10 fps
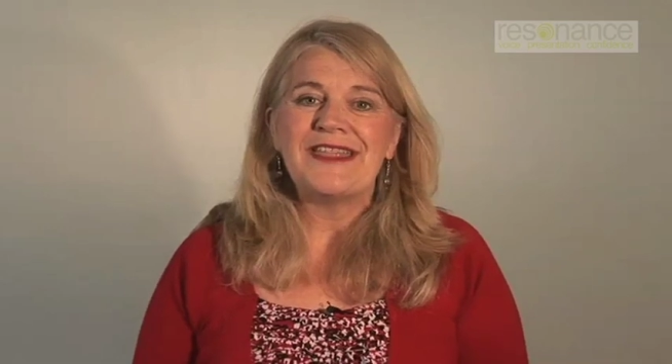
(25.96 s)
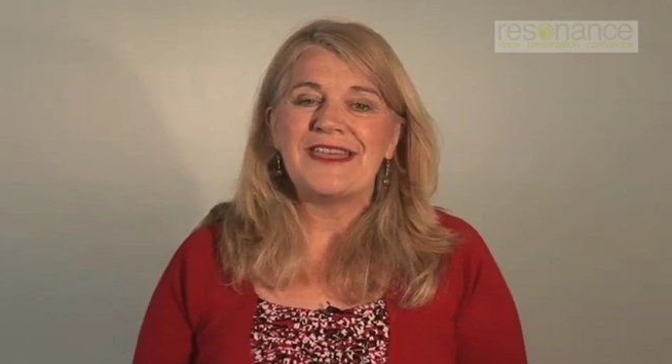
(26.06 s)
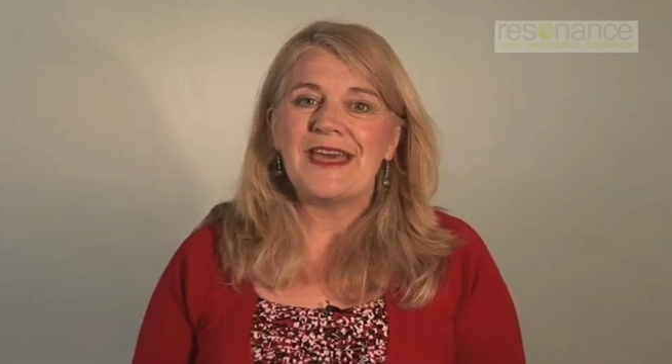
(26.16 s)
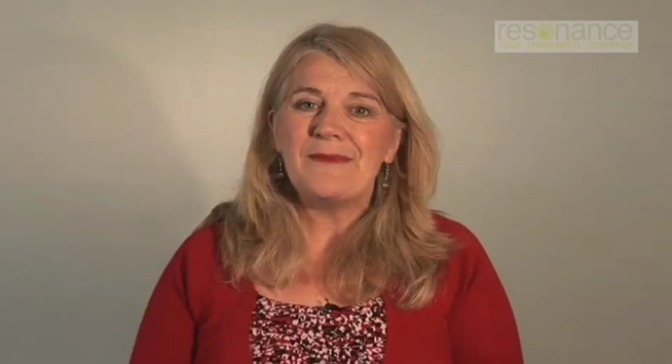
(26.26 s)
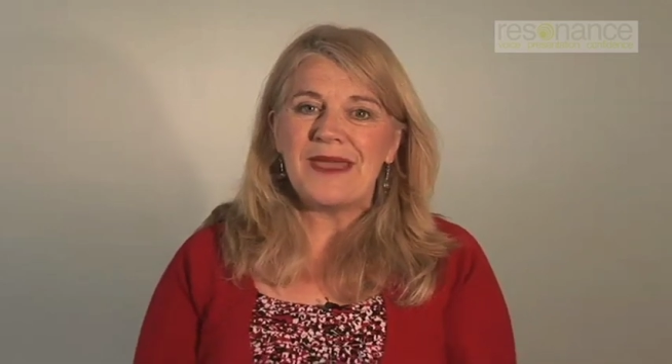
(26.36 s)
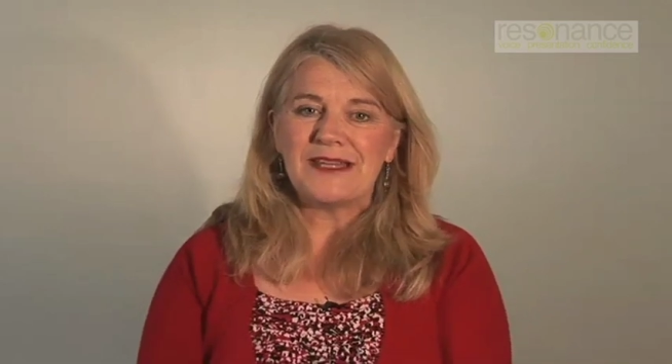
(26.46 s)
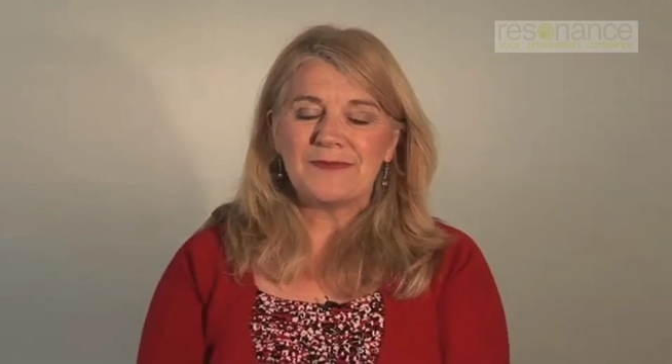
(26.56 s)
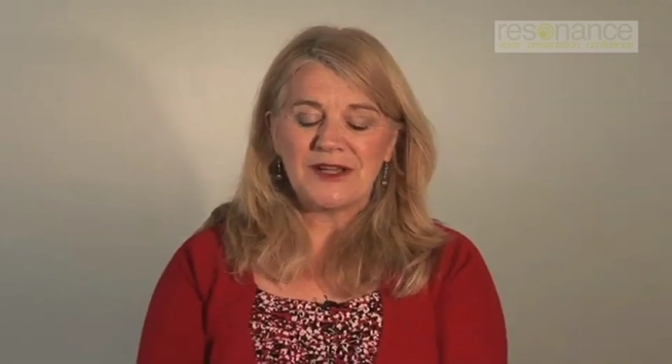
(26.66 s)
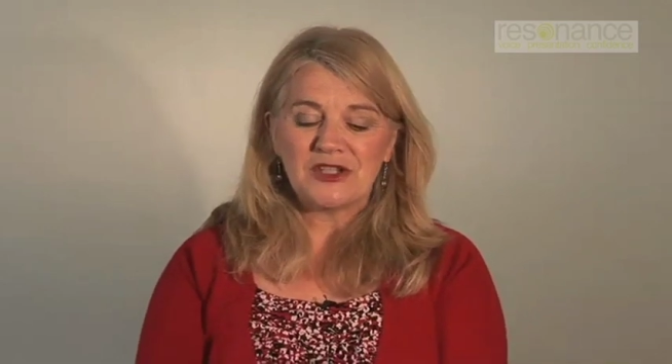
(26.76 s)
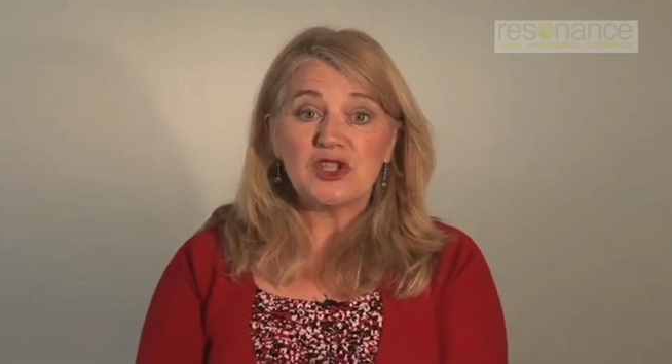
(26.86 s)
they're made
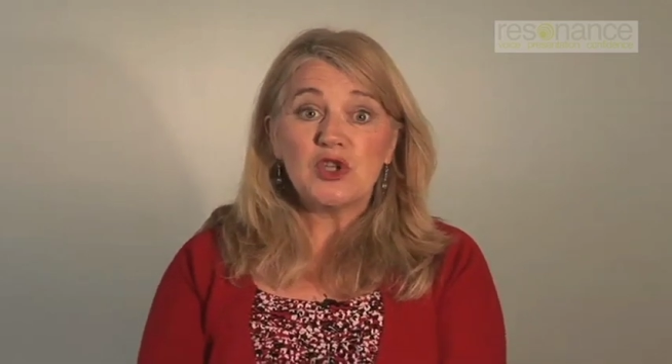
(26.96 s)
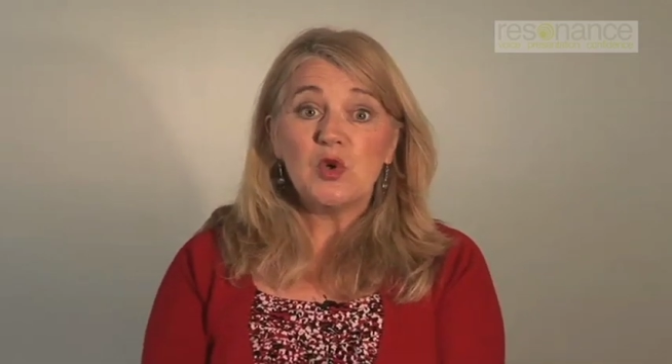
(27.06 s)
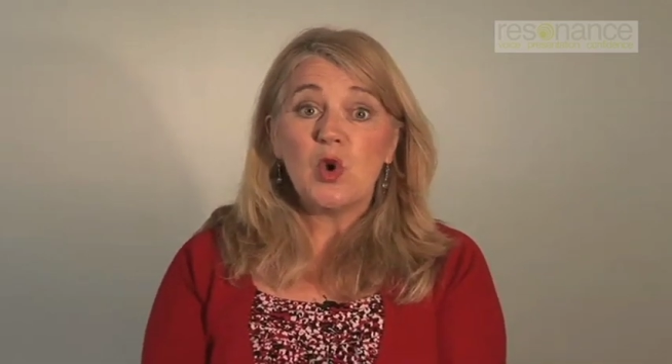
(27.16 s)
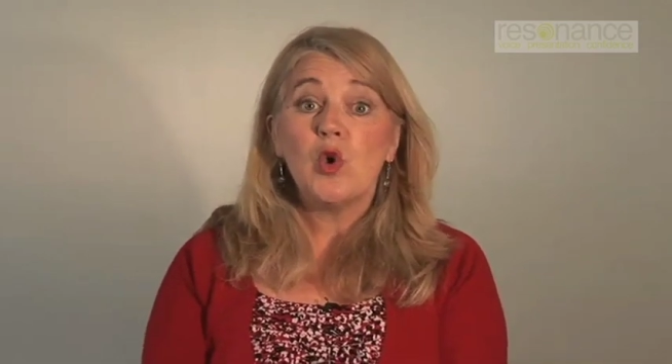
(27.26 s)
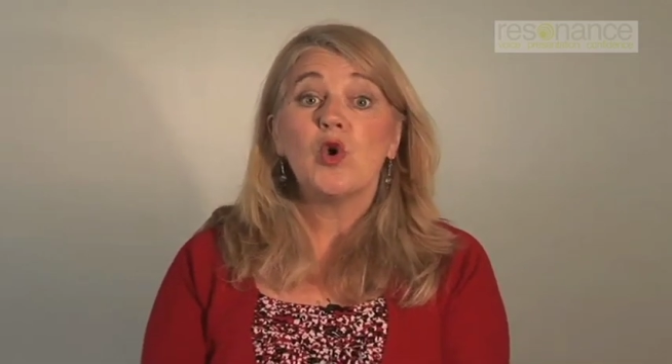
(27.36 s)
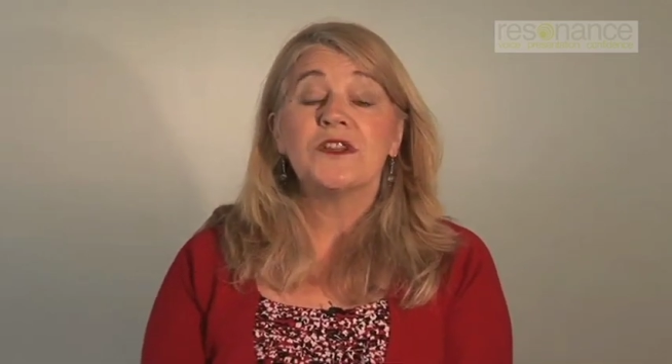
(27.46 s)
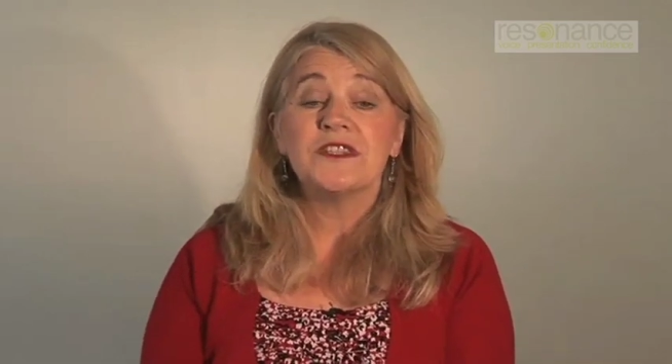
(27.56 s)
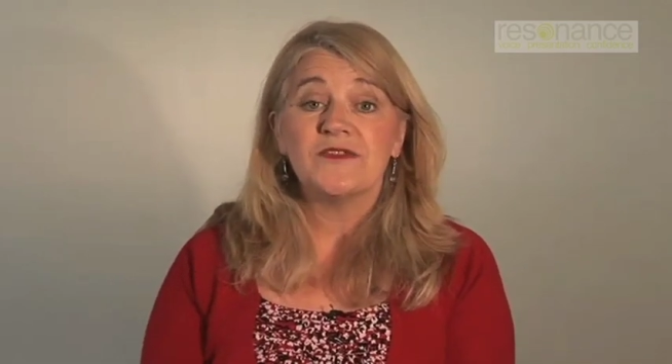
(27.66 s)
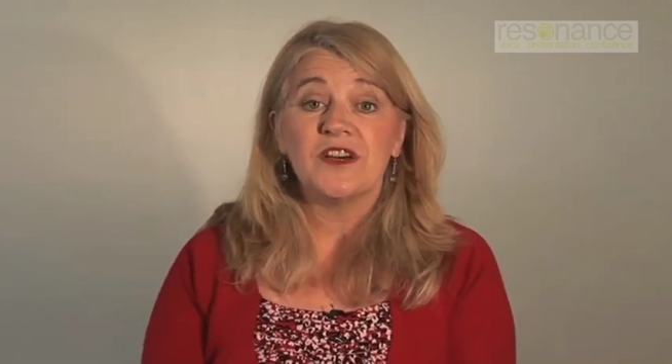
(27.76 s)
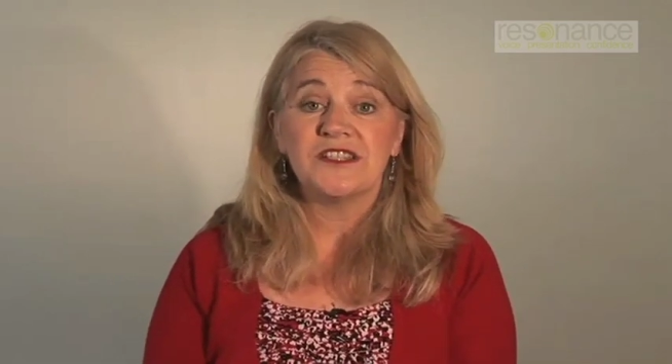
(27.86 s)
by two
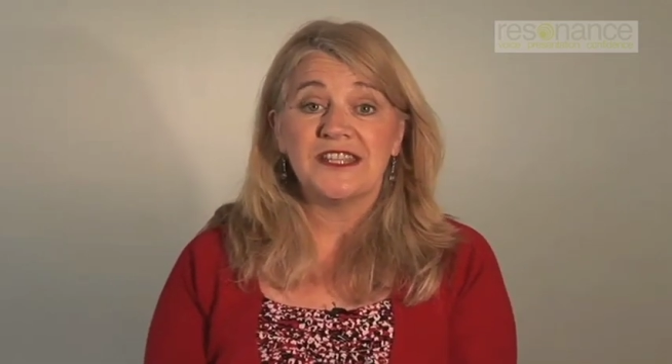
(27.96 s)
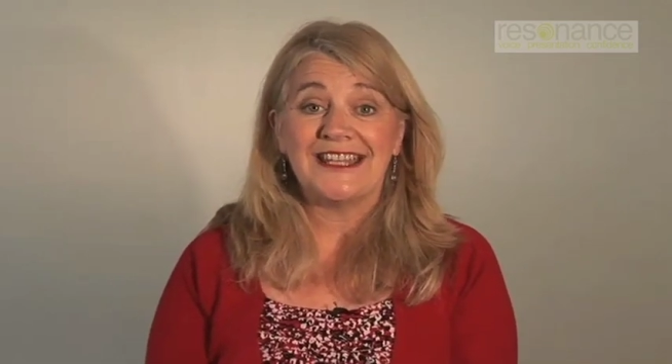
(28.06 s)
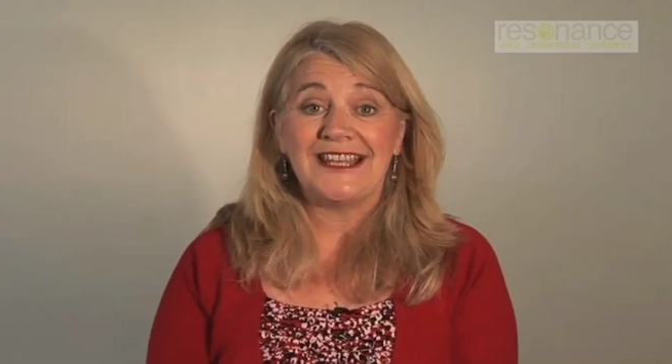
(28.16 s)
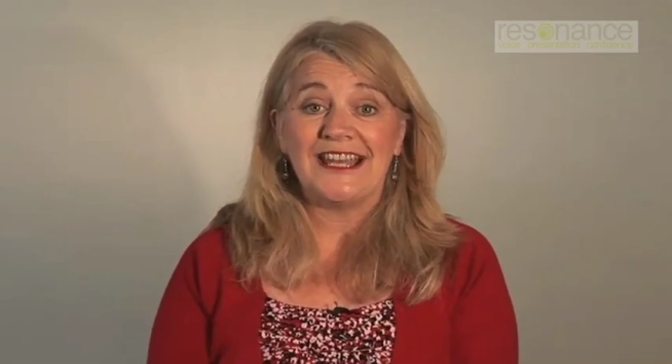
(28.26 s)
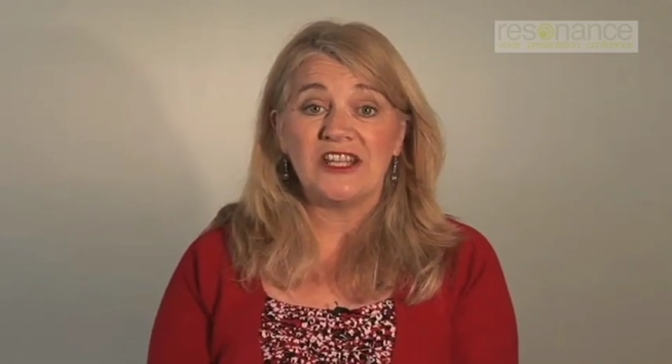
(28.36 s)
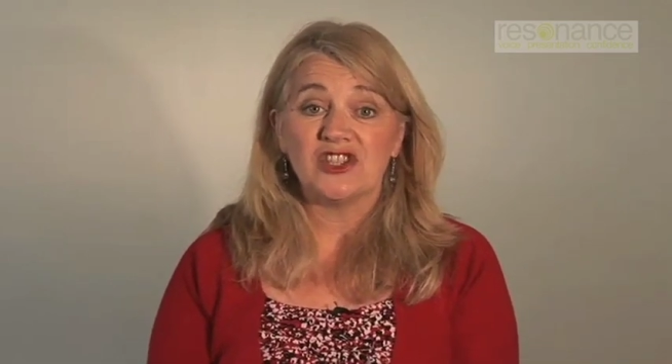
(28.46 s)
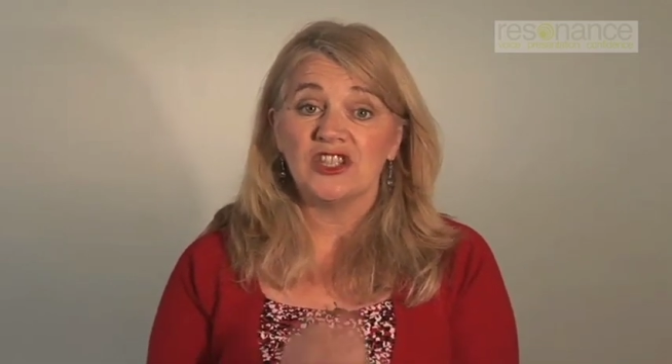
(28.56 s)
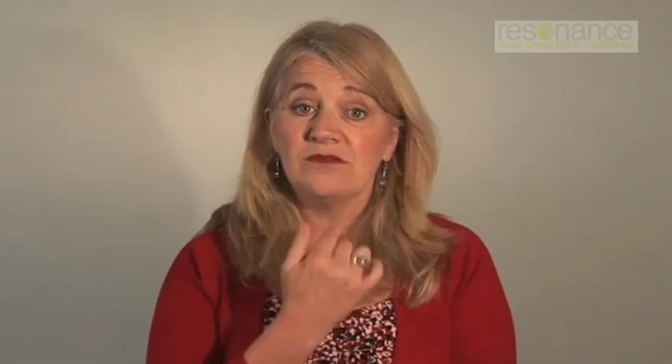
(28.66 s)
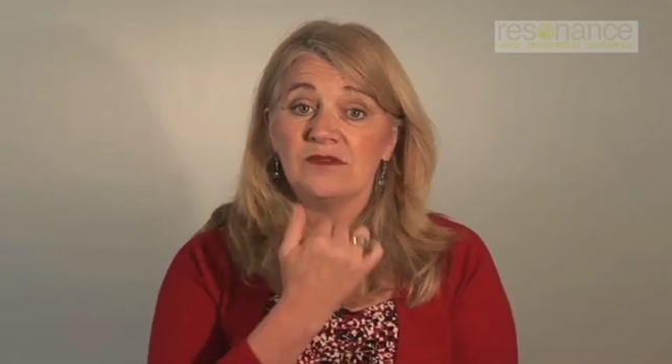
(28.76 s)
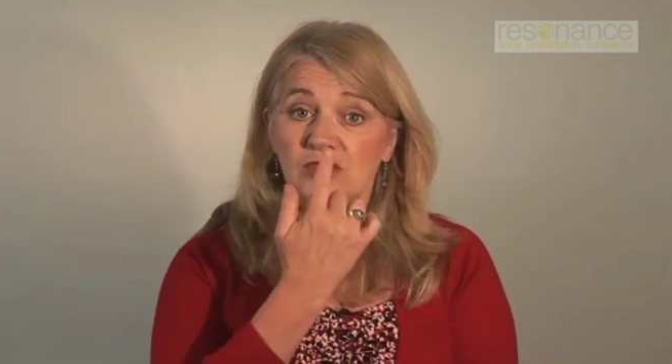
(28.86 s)
organs of
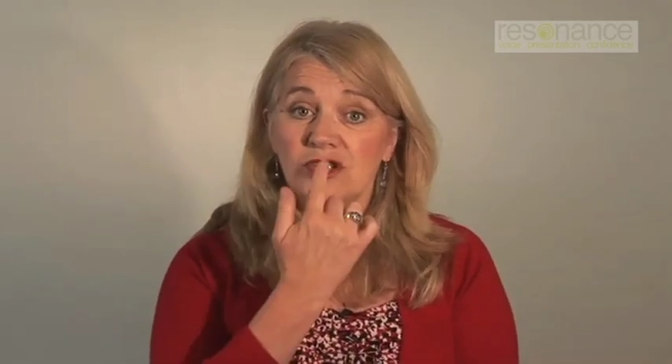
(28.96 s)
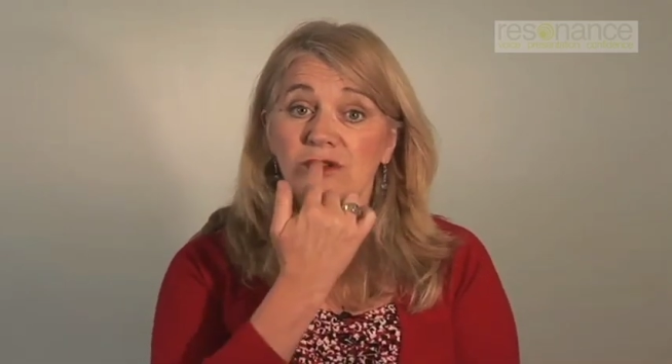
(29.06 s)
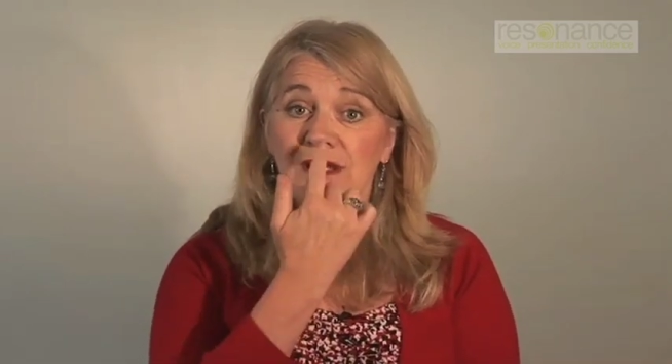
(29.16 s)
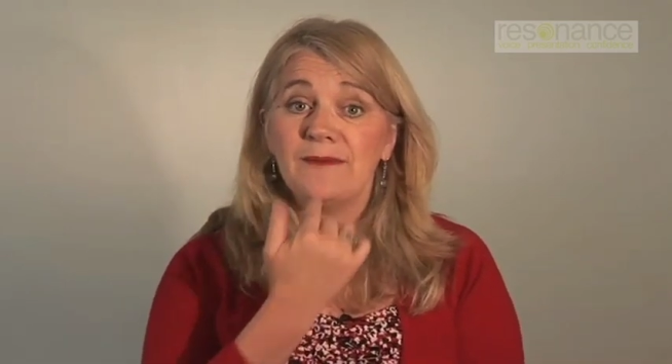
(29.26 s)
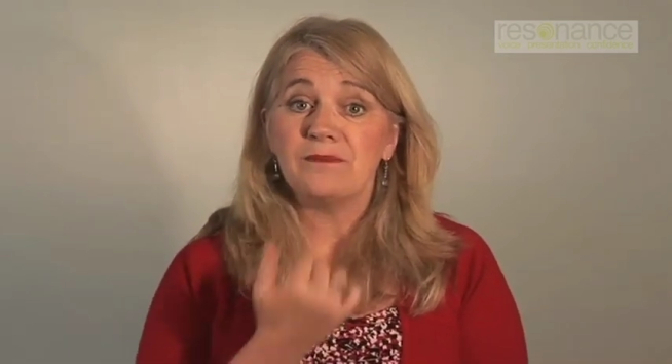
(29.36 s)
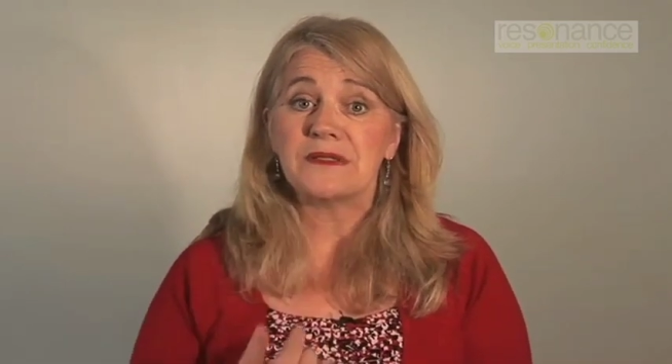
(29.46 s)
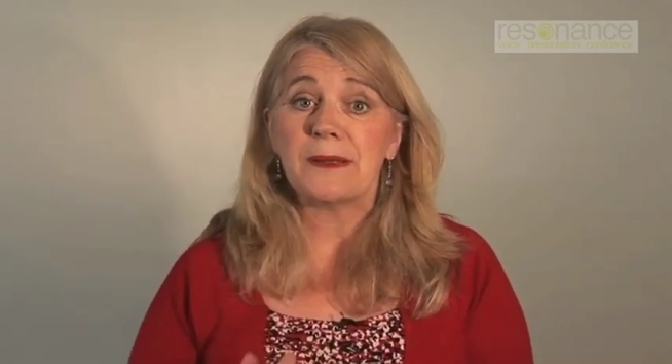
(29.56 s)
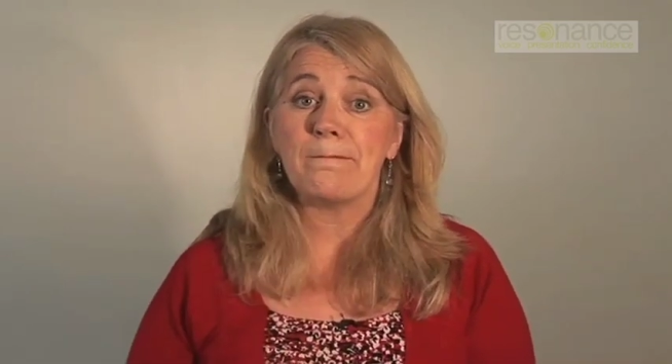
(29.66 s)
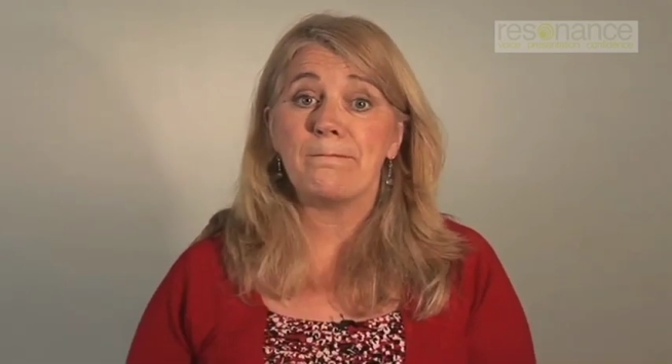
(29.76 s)
articulation, two lips